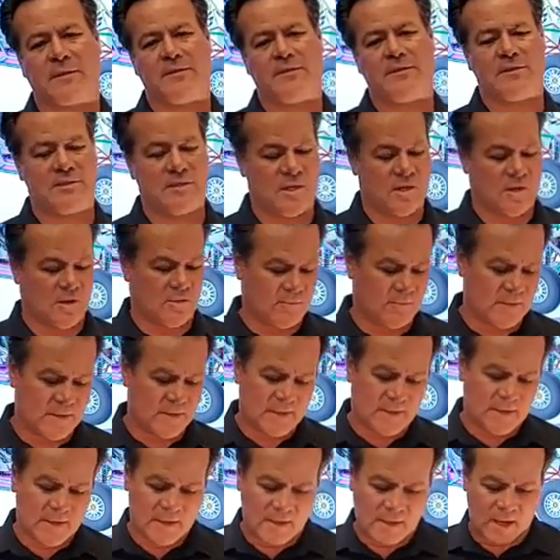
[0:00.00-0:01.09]
So
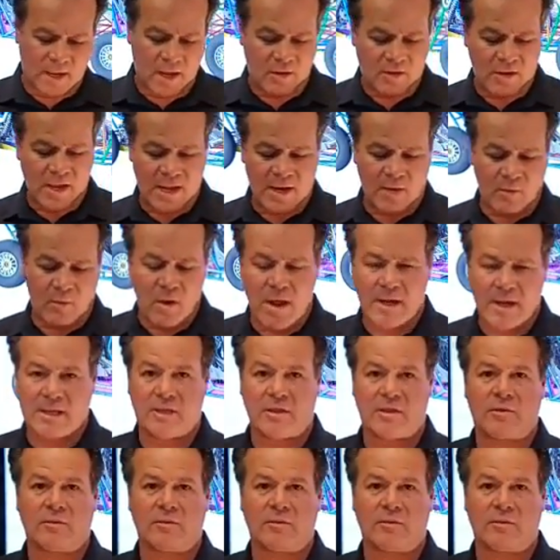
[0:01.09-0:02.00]
I'll kind of walk you